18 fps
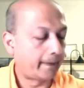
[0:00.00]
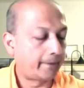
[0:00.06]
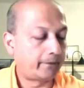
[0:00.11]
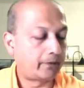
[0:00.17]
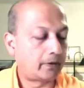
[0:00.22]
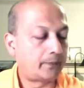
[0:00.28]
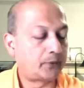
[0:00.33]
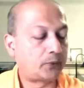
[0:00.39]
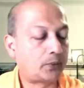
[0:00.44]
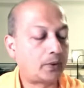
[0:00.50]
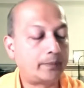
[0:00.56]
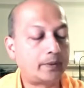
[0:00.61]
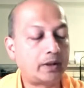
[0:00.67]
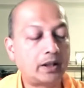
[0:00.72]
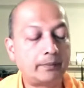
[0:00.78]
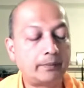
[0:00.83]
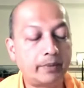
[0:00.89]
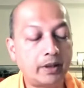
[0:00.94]
from
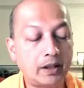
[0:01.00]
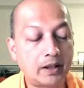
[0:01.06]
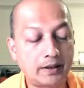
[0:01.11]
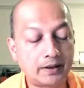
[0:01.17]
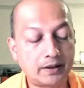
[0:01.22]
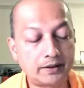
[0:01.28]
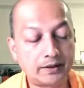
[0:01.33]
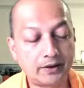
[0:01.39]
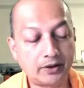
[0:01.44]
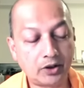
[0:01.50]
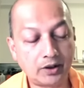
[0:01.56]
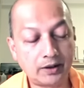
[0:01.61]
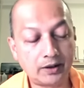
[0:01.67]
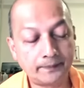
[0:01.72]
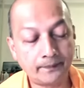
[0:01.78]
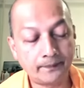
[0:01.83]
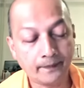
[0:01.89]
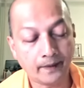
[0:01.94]
Swami Gambhirananda ji.
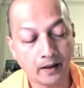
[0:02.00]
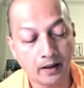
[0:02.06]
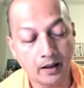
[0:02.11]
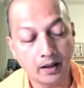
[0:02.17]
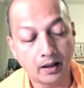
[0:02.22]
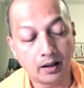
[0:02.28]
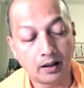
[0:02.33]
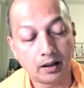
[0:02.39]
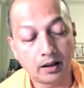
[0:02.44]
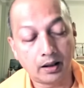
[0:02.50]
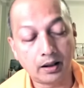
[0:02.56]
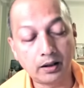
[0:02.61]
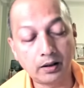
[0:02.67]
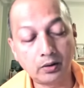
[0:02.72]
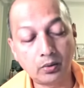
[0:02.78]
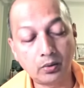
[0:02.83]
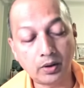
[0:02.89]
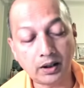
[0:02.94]

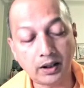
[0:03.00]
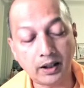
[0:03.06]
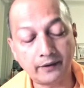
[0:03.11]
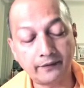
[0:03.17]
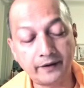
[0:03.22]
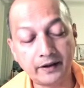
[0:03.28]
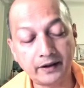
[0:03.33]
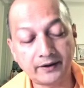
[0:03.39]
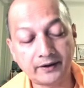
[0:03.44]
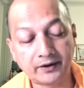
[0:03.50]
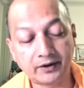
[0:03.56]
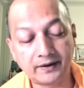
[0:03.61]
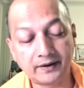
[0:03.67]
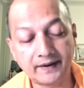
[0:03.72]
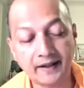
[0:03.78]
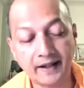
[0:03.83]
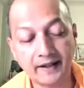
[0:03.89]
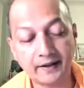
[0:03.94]
He who covets
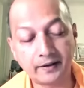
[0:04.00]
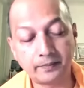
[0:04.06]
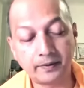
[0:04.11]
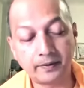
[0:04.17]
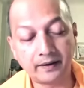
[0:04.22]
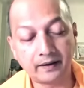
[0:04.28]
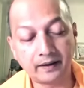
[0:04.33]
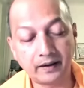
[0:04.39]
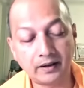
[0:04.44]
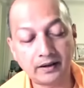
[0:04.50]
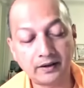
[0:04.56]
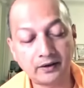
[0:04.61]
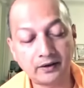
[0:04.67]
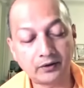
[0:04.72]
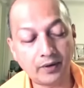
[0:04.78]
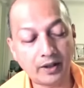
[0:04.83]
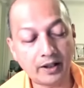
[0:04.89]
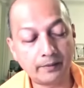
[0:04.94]
desirable
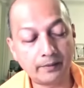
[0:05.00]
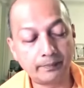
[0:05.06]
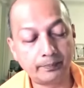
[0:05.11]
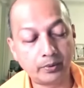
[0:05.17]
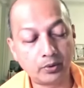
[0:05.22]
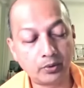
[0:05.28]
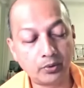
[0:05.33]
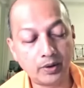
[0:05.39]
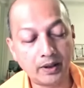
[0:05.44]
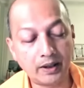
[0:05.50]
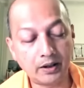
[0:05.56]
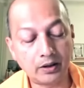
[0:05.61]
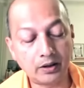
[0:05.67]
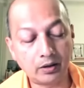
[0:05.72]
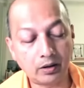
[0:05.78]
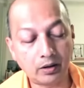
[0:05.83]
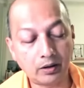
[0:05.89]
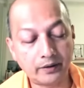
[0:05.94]
things while
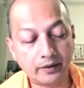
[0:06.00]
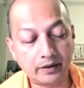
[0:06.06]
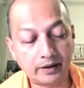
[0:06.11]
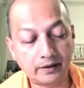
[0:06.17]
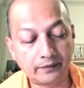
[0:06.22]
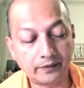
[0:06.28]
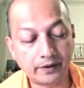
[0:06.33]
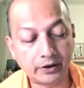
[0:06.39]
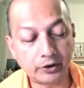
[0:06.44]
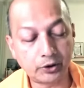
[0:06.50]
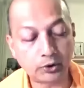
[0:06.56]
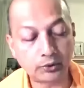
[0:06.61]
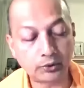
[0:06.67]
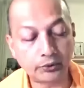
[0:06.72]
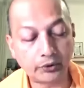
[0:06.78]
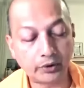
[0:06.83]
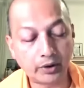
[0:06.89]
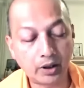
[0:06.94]
brooding on their
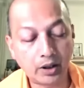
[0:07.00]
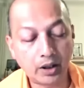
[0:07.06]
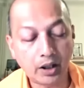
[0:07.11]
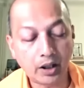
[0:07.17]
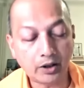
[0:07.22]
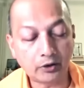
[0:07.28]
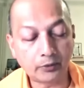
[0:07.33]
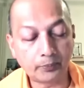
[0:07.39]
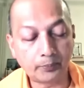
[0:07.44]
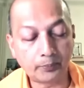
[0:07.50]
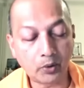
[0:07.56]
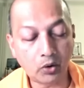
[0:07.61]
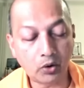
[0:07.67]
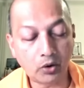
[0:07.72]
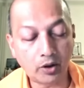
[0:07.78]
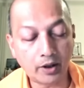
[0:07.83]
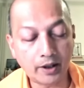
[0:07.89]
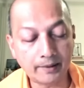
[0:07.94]
virtues is
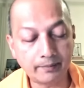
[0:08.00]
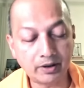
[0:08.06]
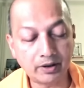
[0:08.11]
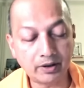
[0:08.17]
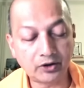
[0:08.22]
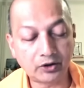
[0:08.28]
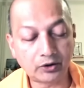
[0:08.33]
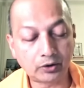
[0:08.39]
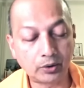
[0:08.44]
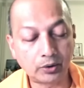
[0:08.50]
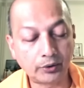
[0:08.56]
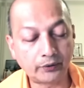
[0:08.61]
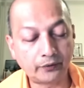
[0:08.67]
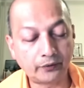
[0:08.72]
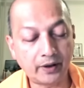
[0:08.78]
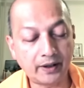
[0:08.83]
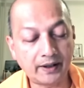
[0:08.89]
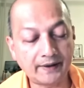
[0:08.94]
born amidst those
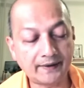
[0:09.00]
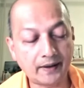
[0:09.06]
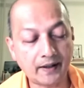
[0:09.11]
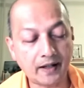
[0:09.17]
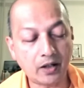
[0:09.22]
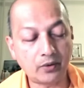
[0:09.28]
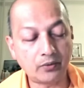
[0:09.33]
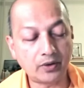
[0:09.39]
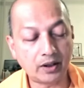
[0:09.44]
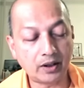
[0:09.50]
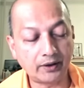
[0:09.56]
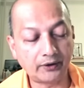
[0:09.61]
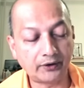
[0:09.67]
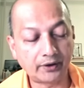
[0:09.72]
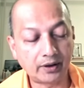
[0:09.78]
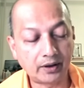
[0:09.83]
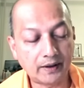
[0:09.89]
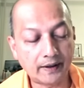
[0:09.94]
very
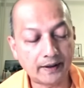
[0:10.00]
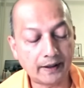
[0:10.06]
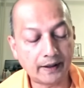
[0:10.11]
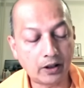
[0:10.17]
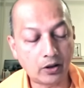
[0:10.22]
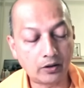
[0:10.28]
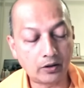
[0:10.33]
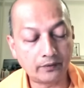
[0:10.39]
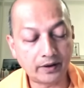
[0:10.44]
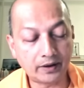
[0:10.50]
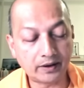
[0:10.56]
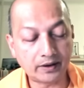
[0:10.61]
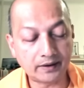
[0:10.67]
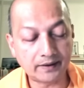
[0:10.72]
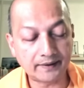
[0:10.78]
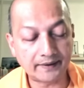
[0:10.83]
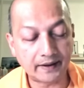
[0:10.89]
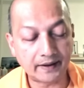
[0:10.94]
surroundings along with the
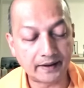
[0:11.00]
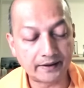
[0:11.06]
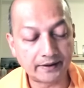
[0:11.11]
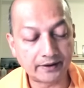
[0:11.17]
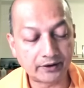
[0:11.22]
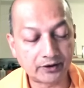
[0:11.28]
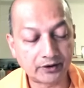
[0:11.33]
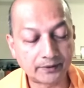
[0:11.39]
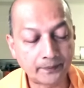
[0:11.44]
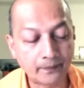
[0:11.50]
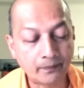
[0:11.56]
desires.